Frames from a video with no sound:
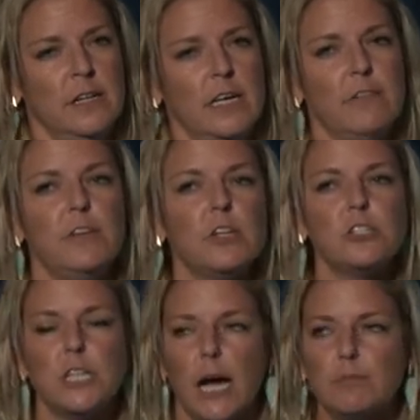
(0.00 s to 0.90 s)
If your
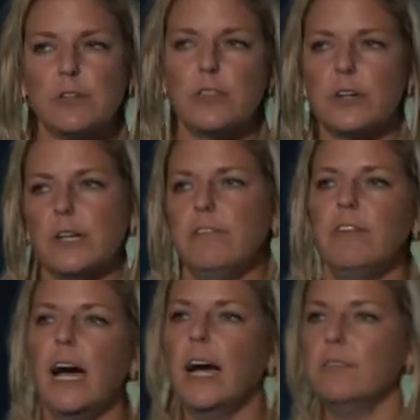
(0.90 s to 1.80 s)
chapter
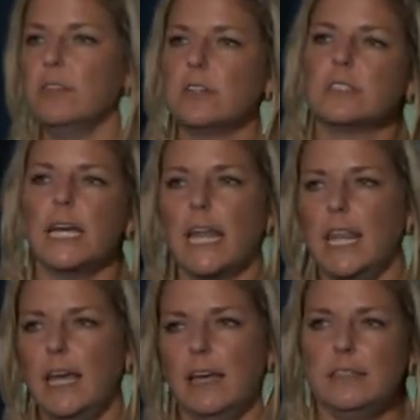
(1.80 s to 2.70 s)
35 looks like
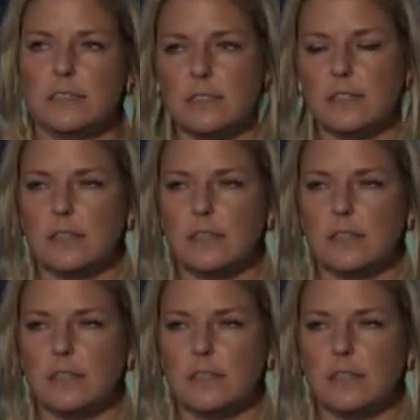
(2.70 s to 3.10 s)
this,